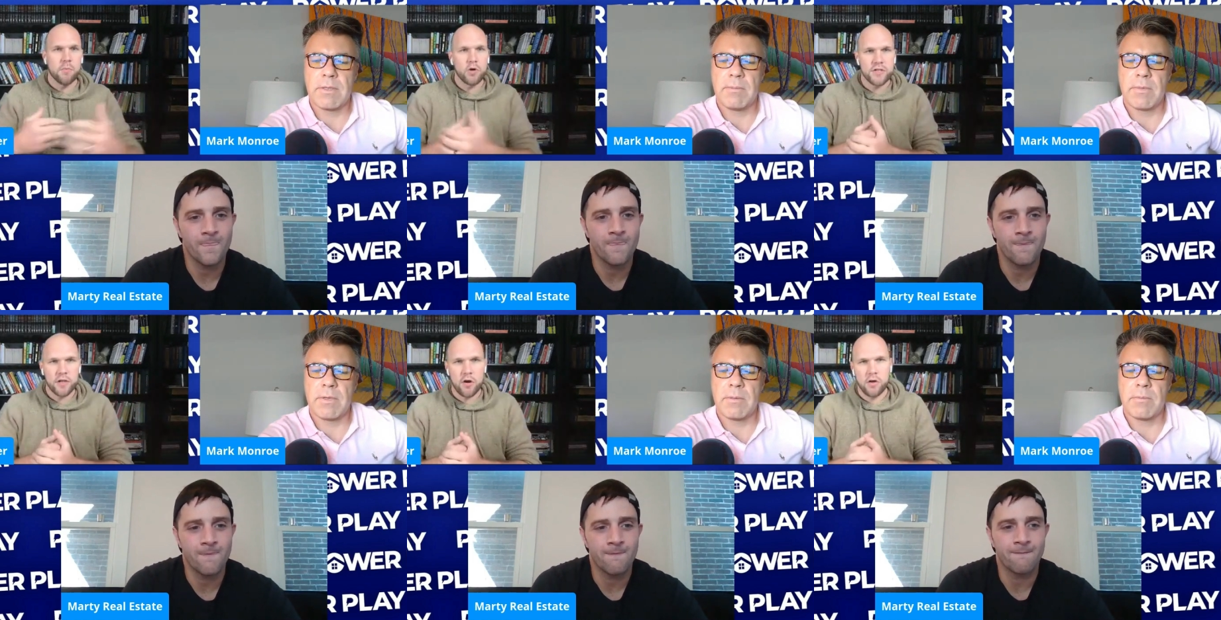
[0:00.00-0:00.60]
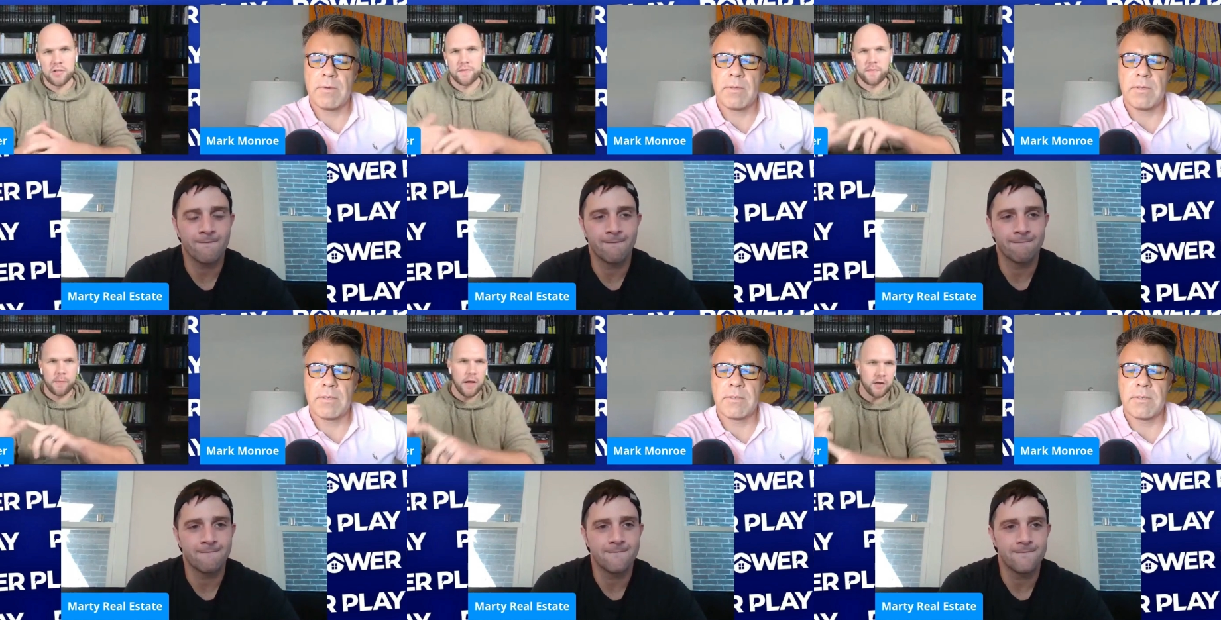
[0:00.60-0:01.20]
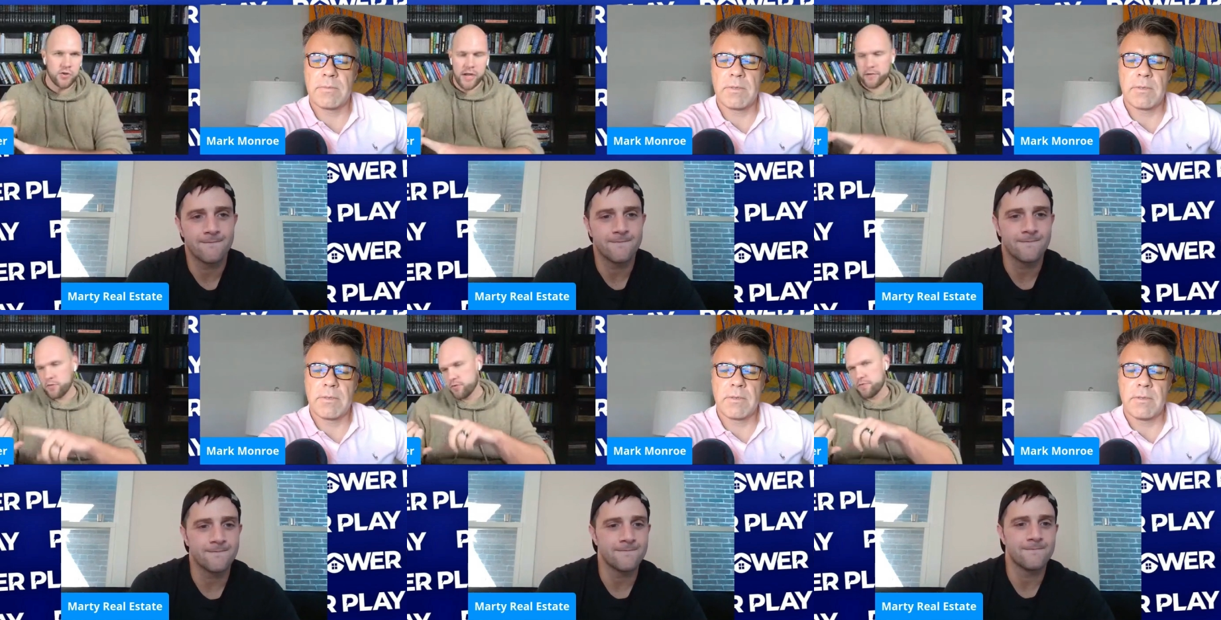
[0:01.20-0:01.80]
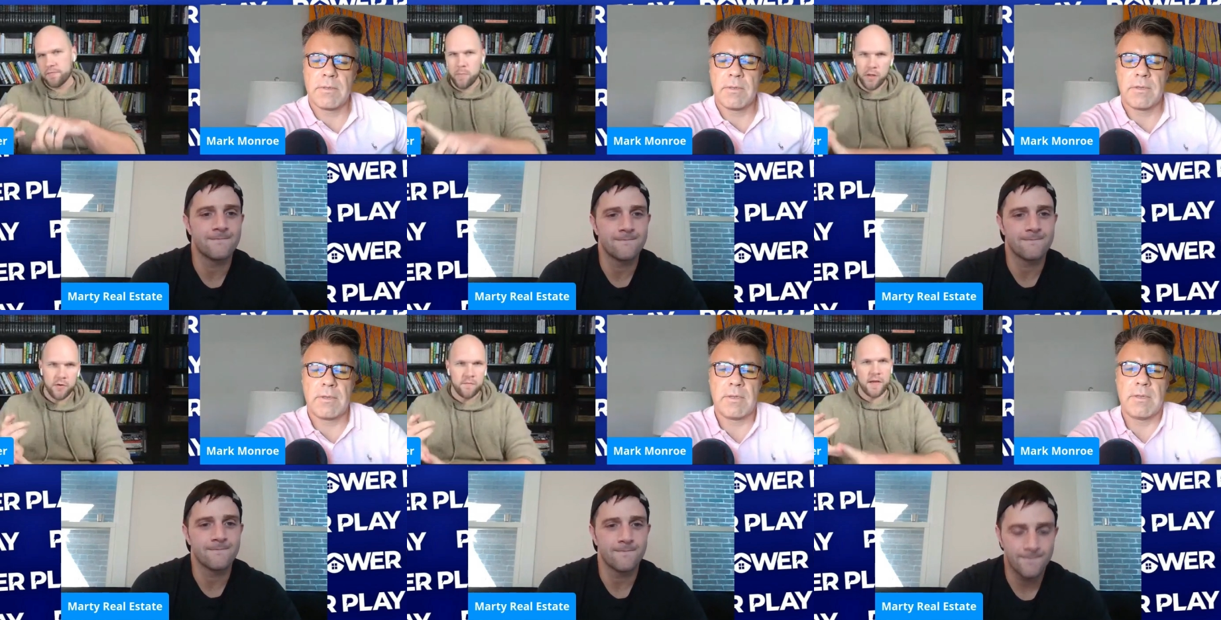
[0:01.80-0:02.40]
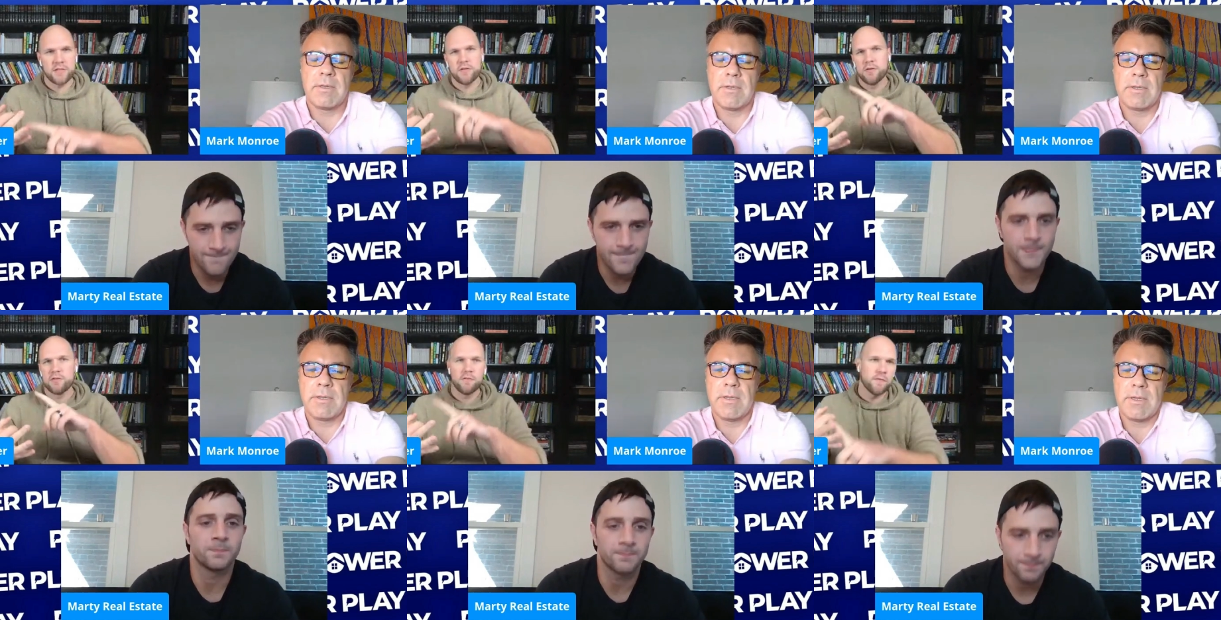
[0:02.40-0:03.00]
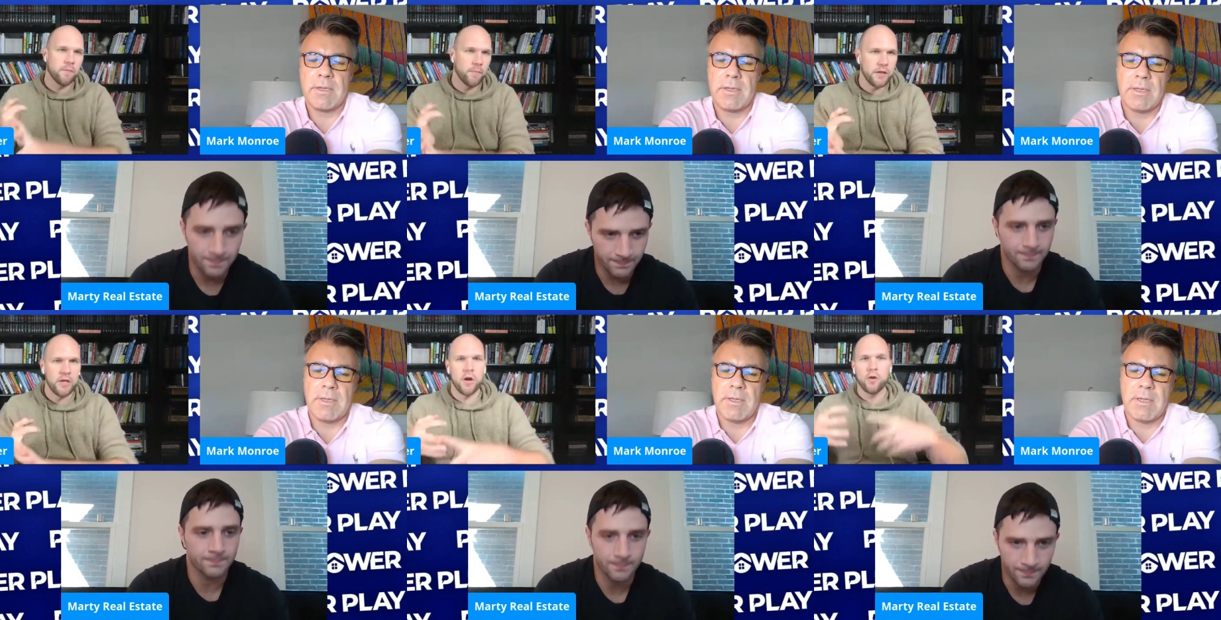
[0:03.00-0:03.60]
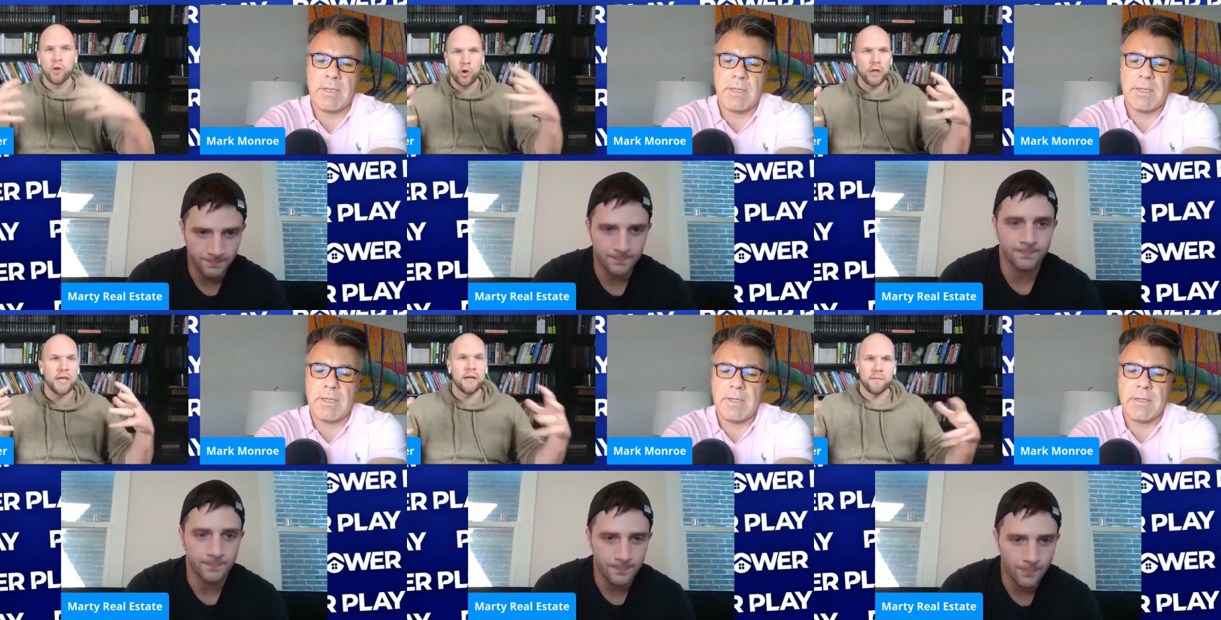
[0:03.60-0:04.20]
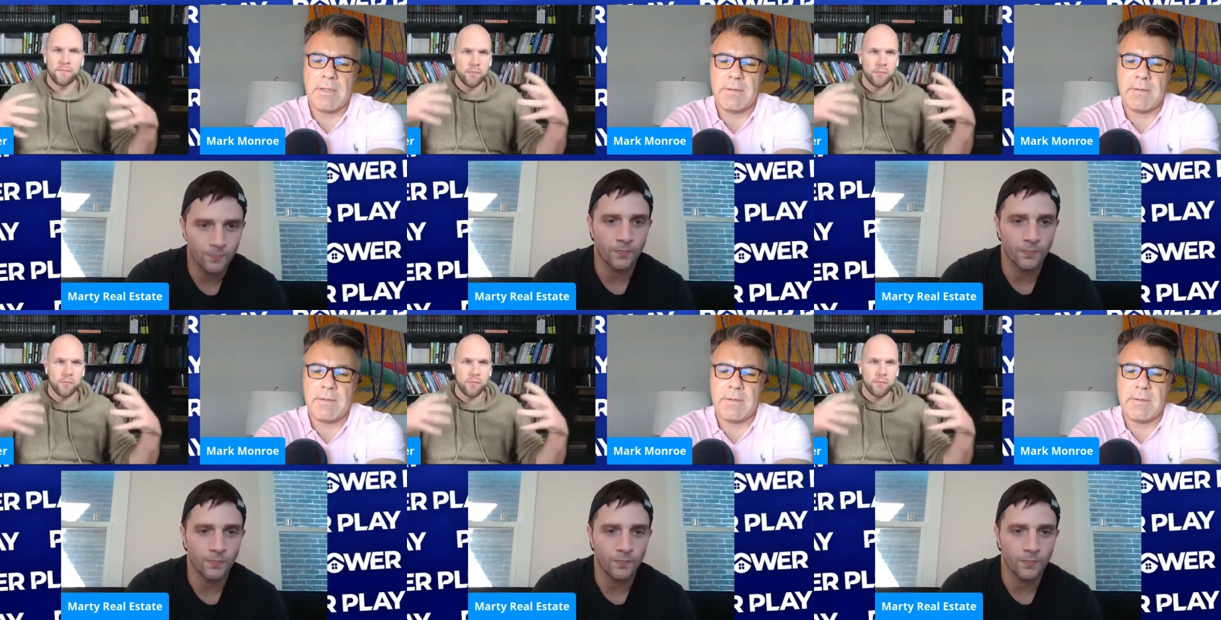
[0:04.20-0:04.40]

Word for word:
Speaker 1: Most of the calls are from contractors or from other investors or from, you know, looking